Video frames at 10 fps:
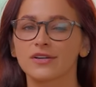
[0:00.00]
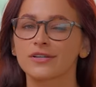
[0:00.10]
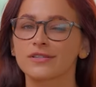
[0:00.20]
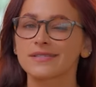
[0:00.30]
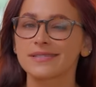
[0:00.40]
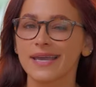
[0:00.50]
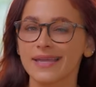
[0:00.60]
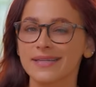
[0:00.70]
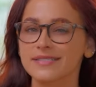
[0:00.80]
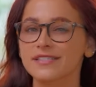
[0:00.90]
earn
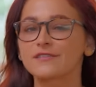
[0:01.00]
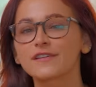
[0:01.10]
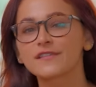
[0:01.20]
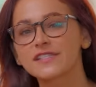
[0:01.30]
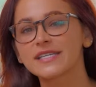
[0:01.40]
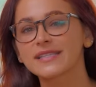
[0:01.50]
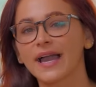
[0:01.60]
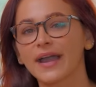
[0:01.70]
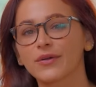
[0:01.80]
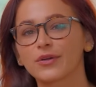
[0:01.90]
10 to 15
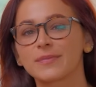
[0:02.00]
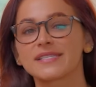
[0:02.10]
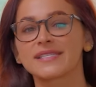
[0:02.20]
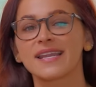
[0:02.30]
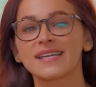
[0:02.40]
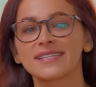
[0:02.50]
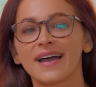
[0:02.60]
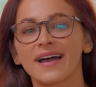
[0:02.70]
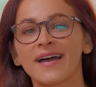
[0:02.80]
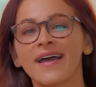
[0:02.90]
lakh rupees in
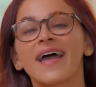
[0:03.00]
India